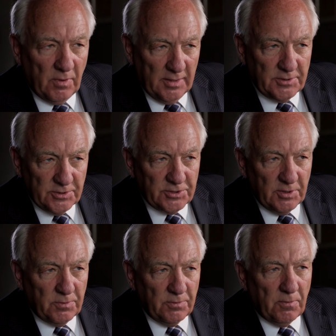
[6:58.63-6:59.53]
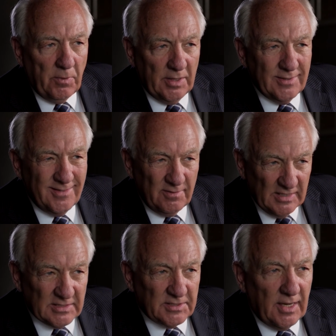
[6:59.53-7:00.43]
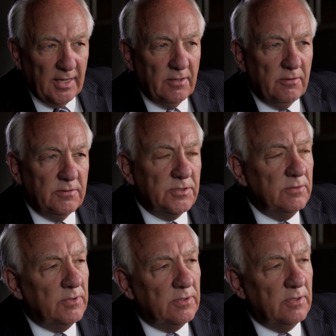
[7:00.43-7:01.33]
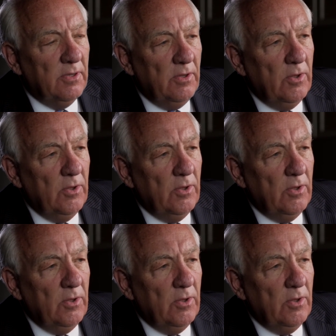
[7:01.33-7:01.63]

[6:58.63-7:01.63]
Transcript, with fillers: relationship with Rwandan investigators and with a